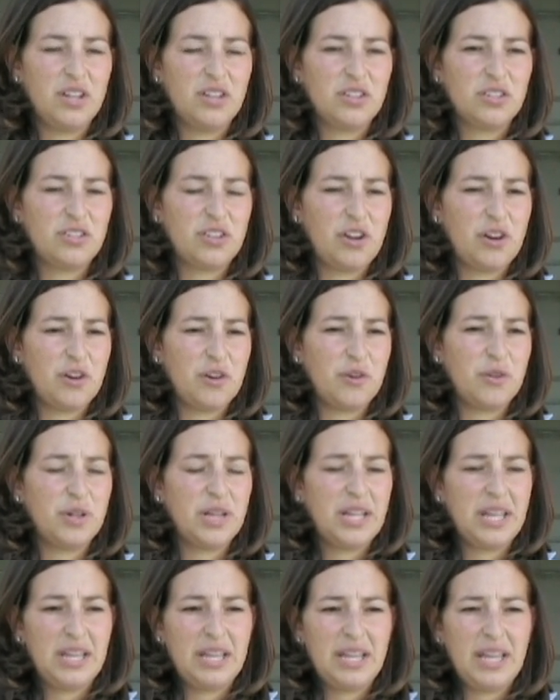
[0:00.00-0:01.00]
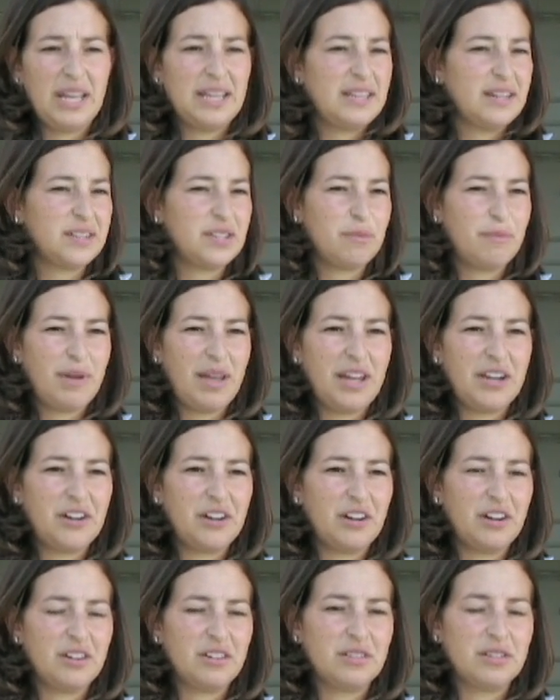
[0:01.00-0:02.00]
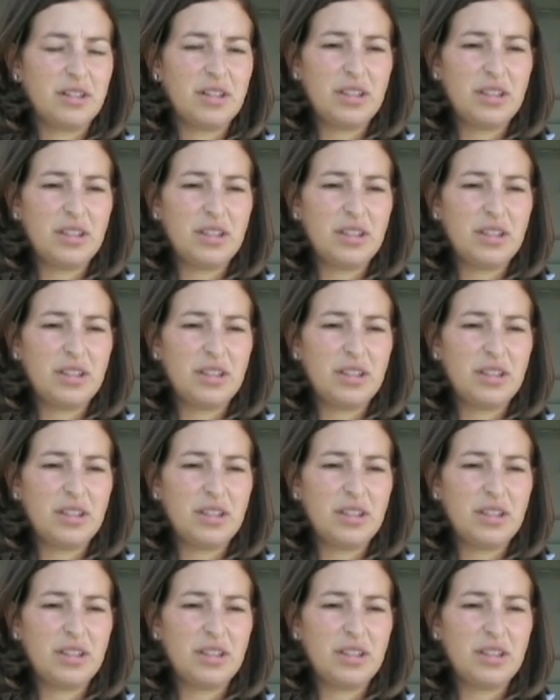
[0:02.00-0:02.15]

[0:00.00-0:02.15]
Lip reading: So it doesn't matter,